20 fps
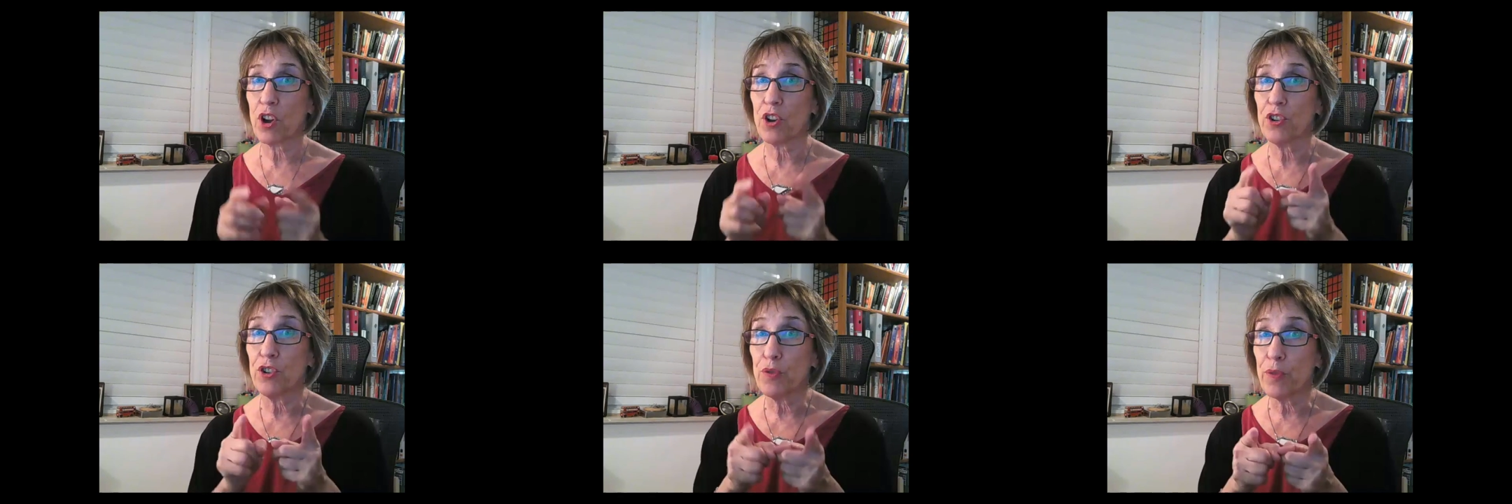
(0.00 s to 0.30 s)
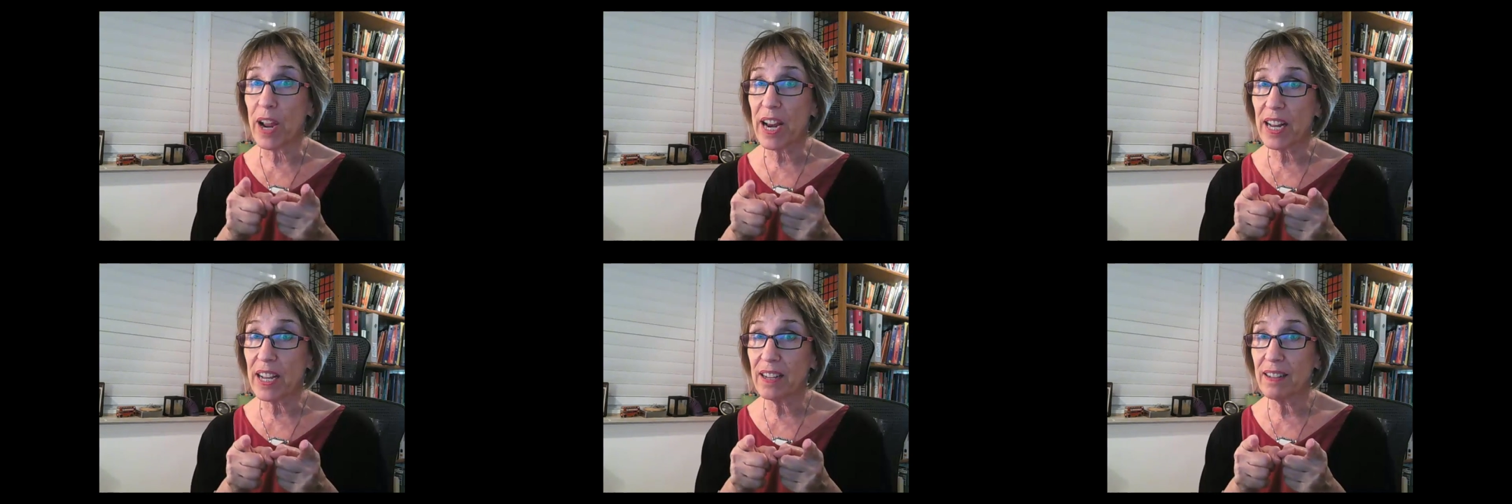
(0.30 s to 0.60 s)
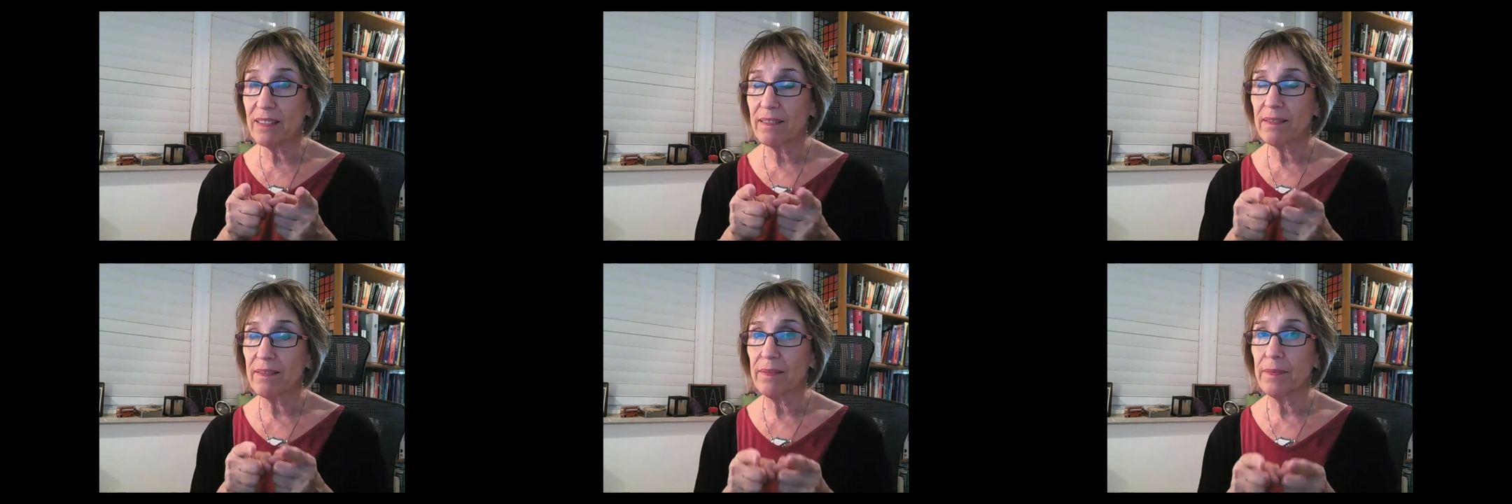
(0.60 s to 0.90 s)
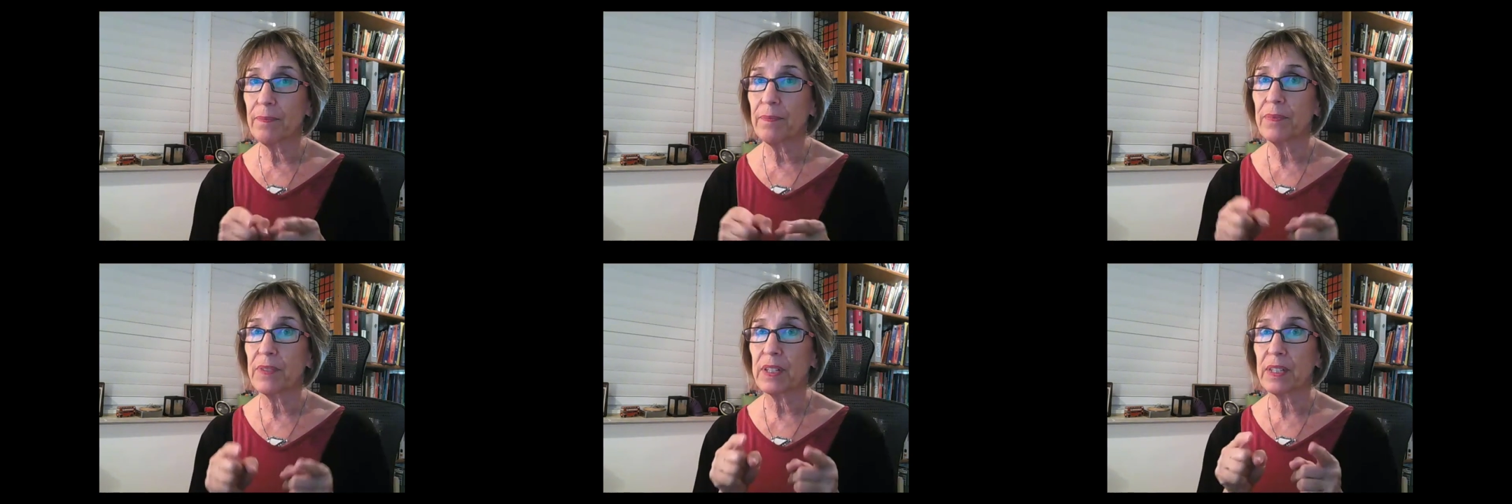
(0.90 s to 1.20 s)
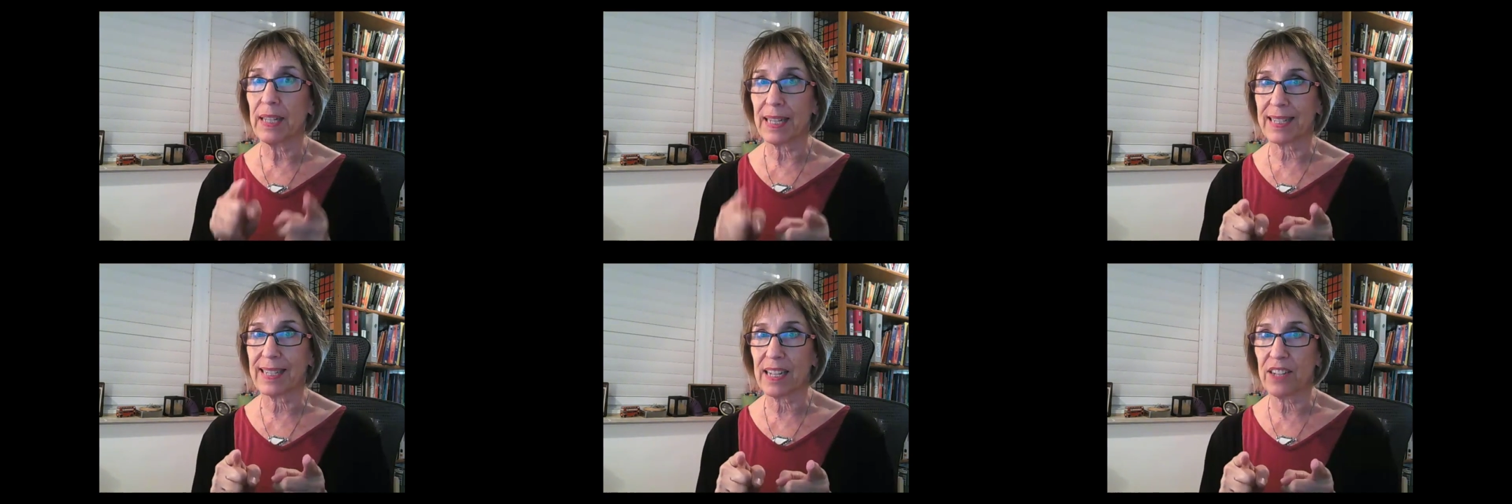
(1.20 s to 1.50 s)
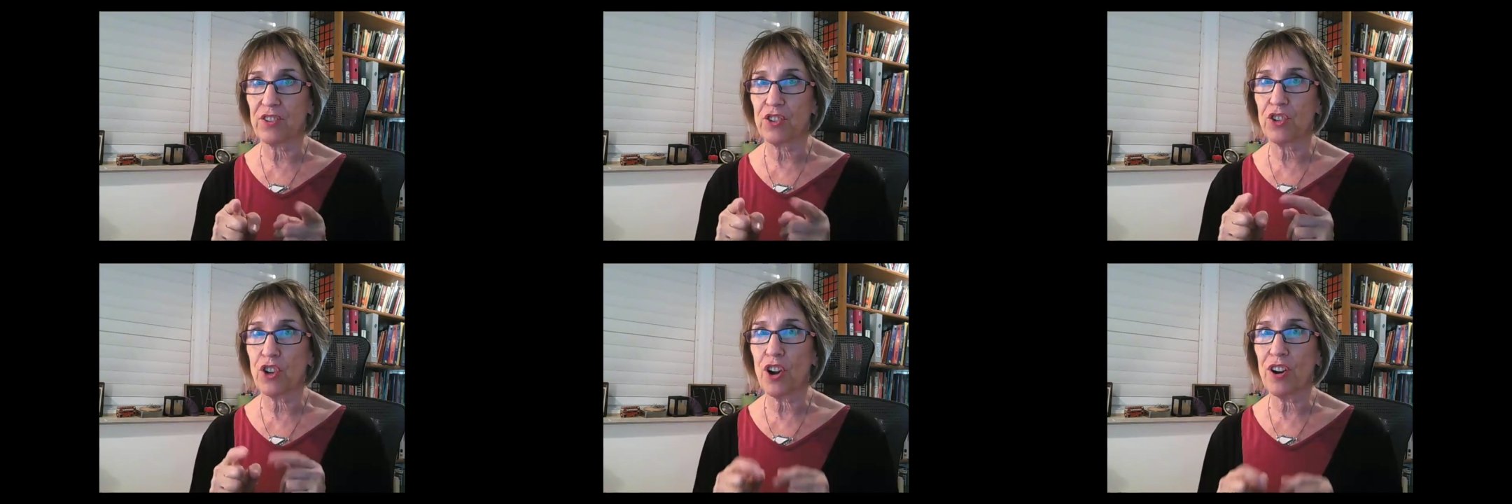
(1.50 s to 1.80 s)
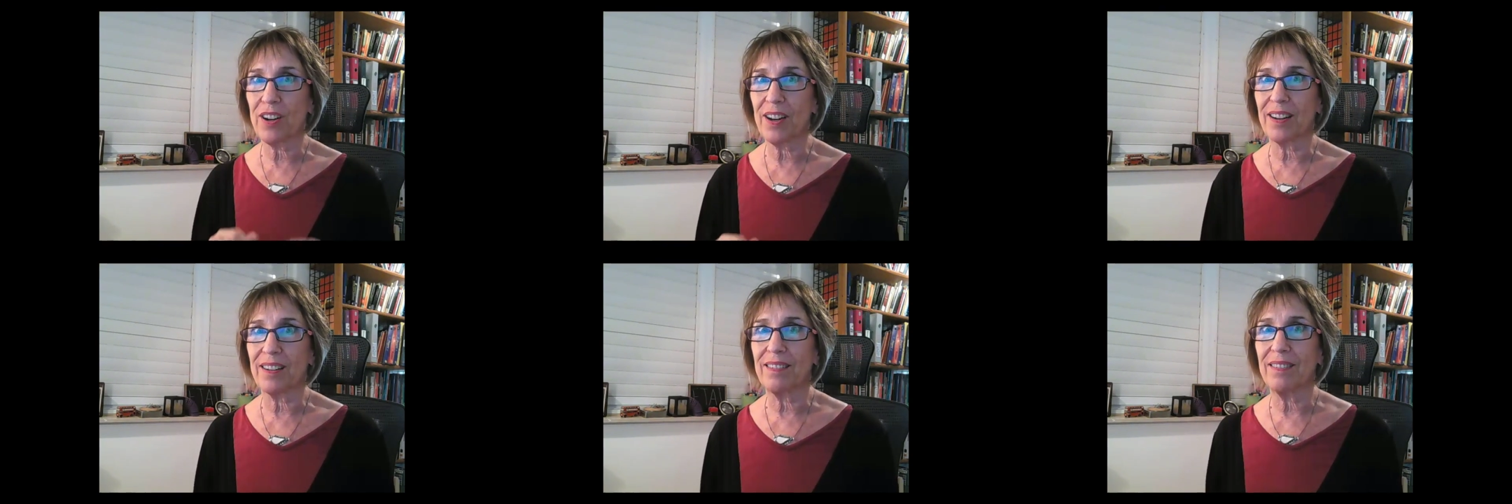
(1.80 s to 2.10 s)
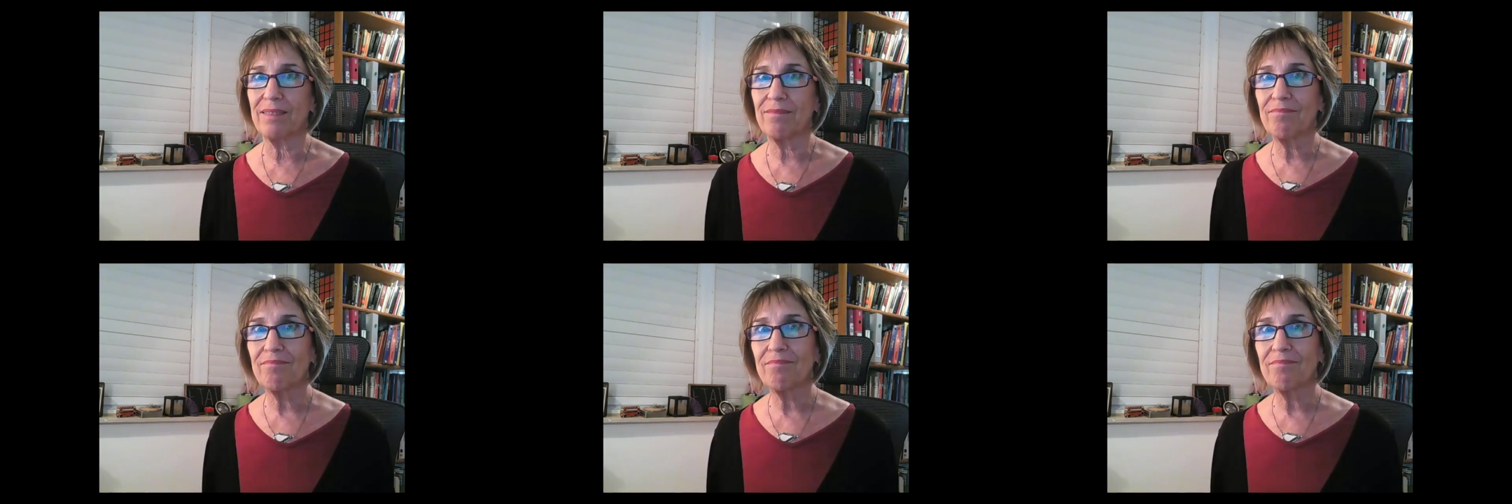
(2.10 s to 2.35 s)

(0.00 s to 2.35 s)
You ready? Let's get started.